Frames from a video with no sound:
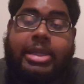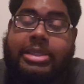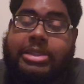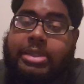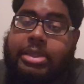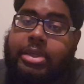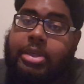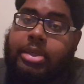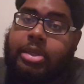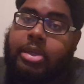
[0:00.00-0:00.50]
He's
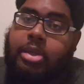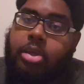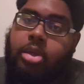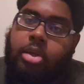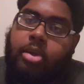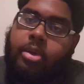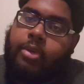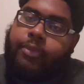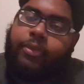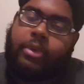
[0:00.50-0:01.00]

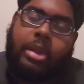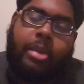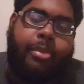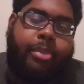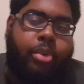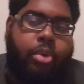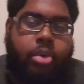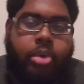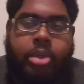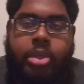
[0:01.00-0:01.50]
a
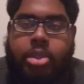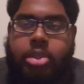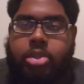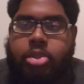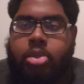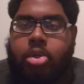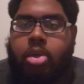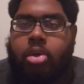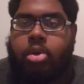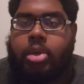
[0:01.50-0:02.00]

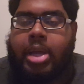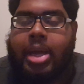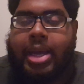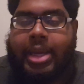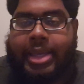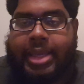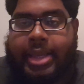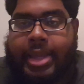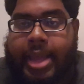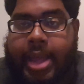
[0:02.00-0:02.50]
flamboyant,
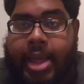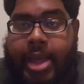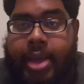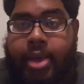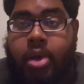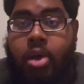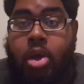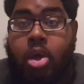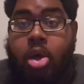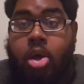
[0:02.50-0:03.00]
cocky guy
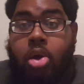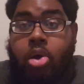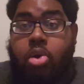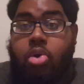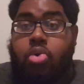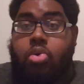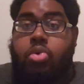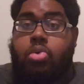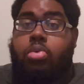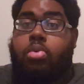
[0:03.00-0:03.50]

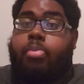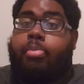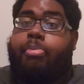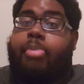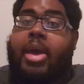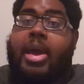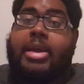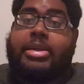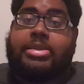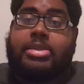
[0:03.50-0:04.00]
who
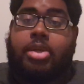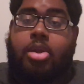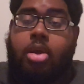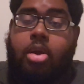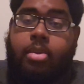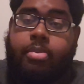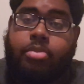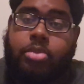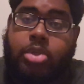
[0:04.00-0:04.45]
backs it up.